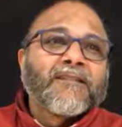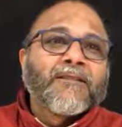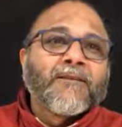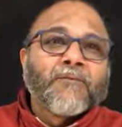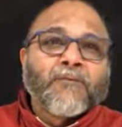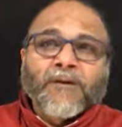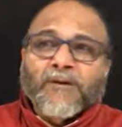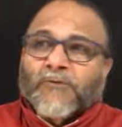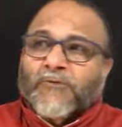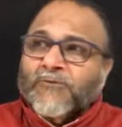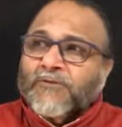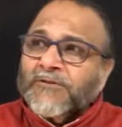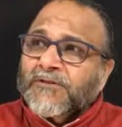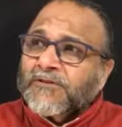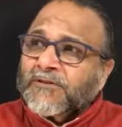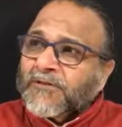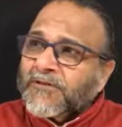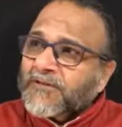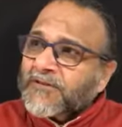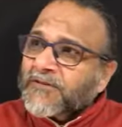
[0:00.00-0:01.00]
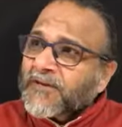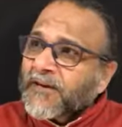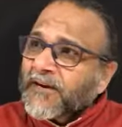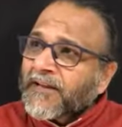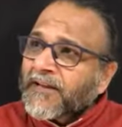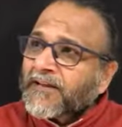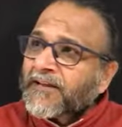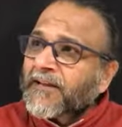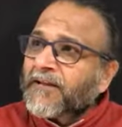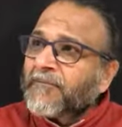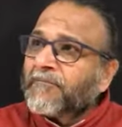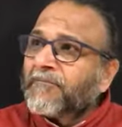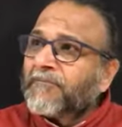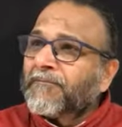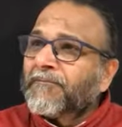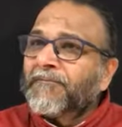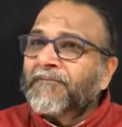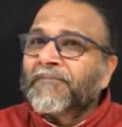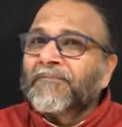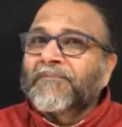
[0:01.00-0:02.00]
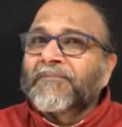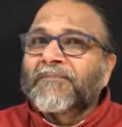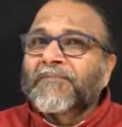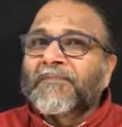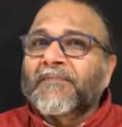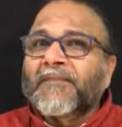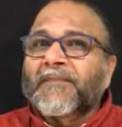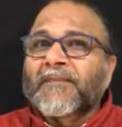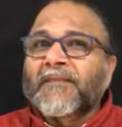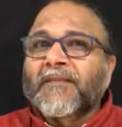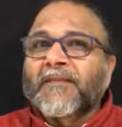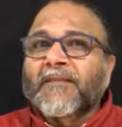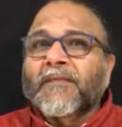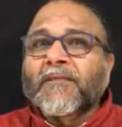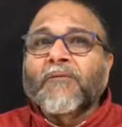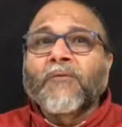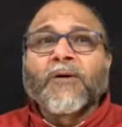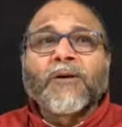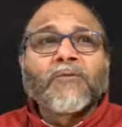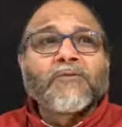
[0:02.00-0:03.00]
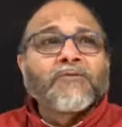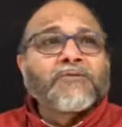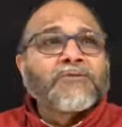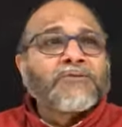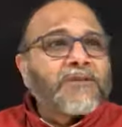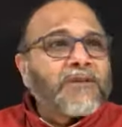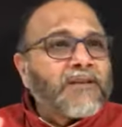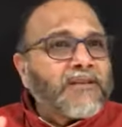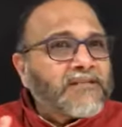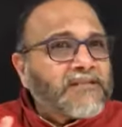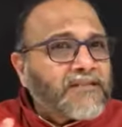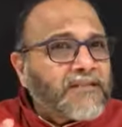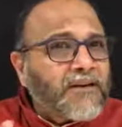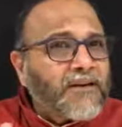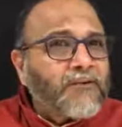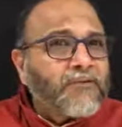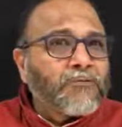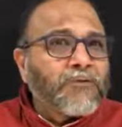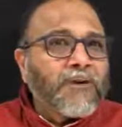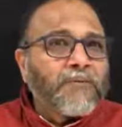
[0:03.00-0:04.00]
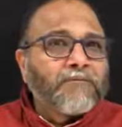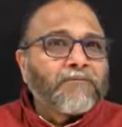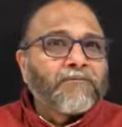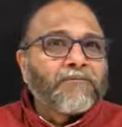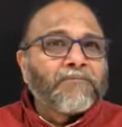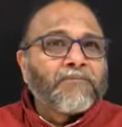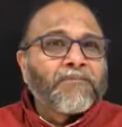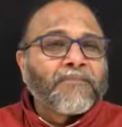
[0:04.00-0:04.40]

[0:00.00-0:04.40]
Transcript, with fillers: The one who is studying them, the one who is listening to them.